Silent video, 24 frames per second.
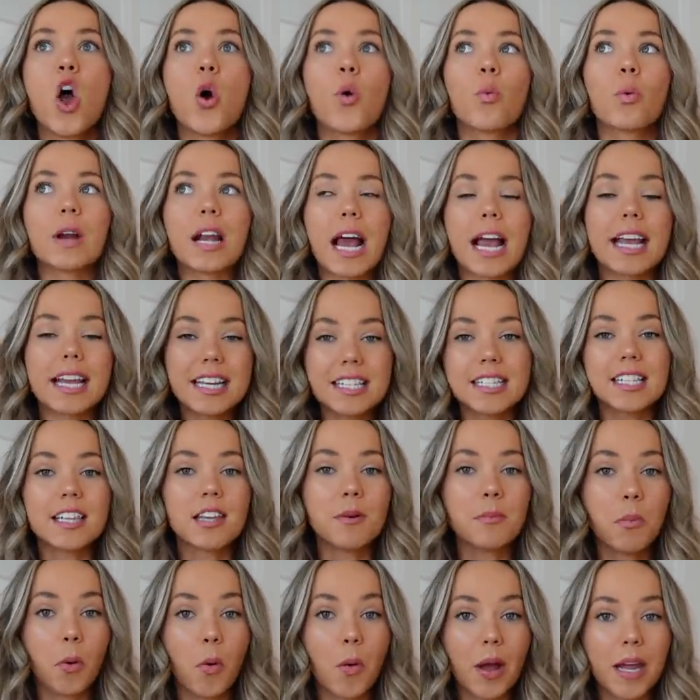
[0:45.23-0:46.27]
when I get to
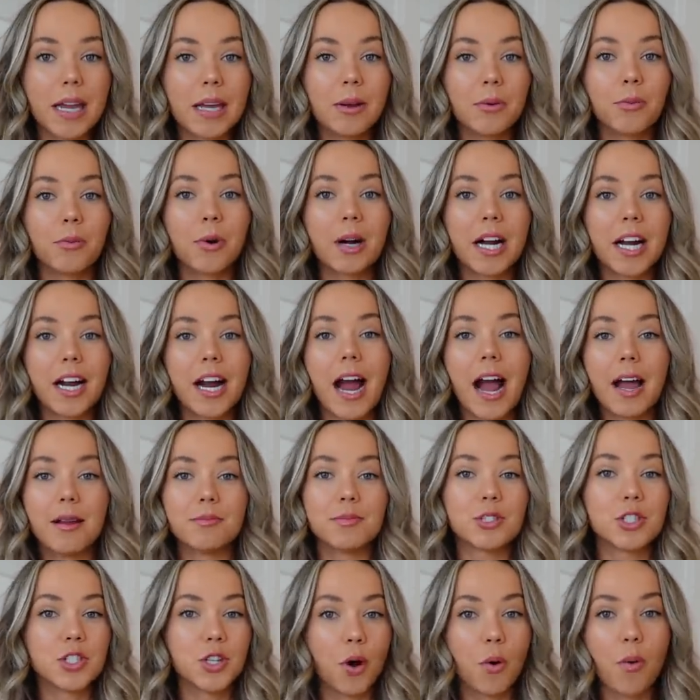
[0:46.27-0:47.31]
the point where I'm
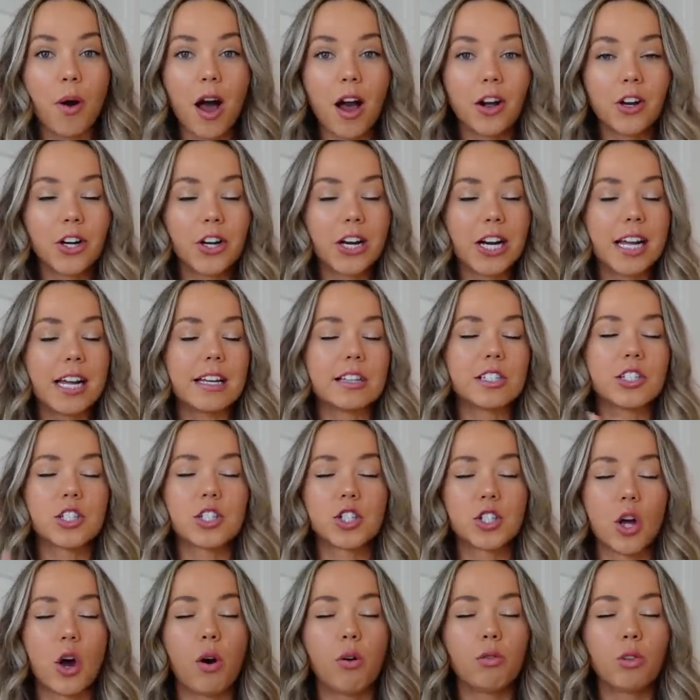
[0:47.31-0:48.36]
so hungry and
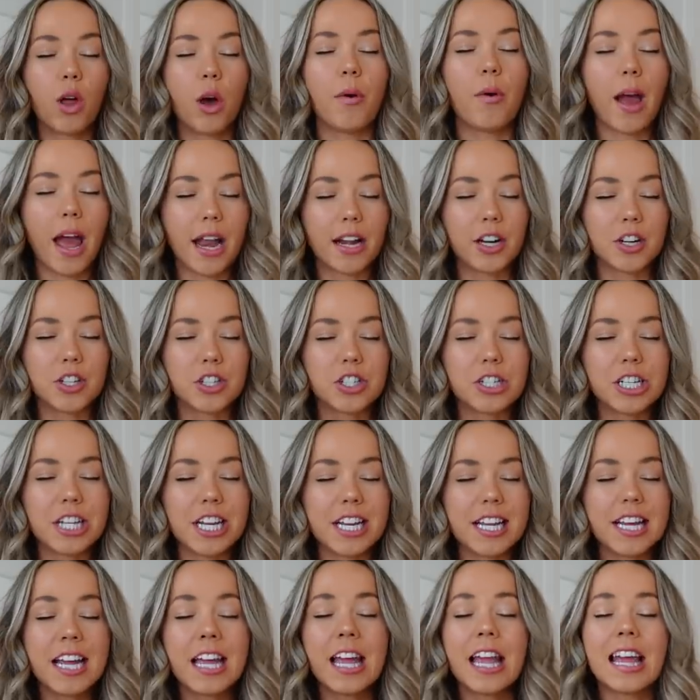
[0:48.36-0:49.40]
so low
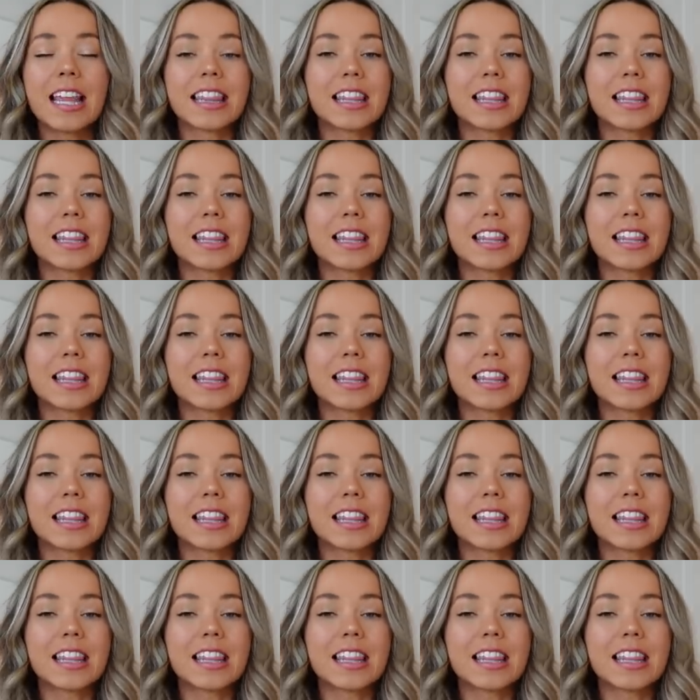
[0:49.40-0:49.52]
energy,